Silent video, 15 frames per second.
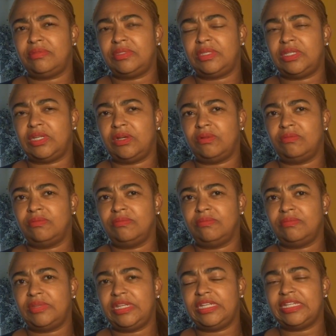you know,
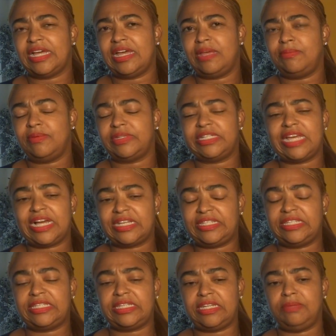any type of
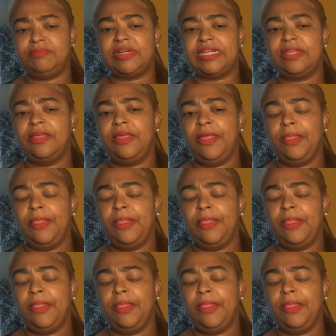toxicity, but